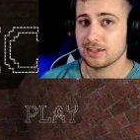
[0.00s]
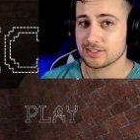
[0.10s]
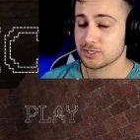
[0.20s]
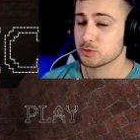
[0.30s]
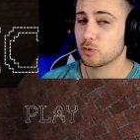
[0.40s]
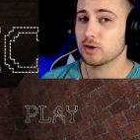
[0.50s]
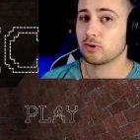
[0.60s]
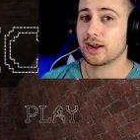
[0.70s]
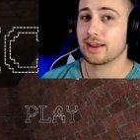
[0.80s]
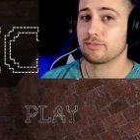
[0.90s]
This is one
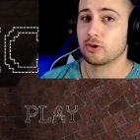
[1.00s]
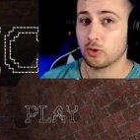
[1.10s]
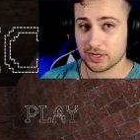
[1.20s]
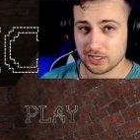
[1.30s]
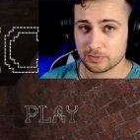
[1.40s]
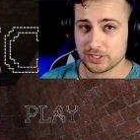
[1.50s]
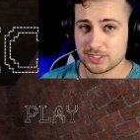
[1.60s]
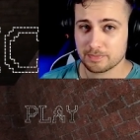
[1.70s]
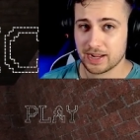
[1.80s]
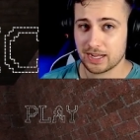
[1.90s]
where I have no idea what
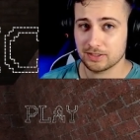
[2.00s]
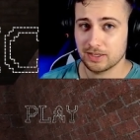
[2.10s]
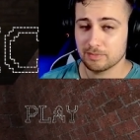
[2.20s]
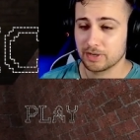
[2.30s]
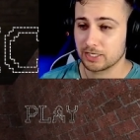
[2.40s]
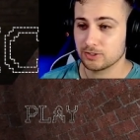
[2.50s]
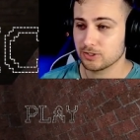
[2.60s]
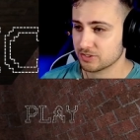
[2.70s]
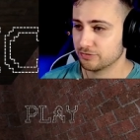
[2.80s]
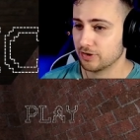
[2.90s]
it's about, but it
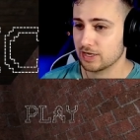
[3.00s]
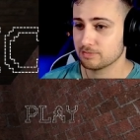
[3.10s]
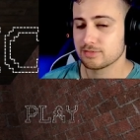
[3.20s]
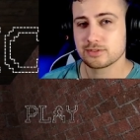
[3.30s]
looked fun,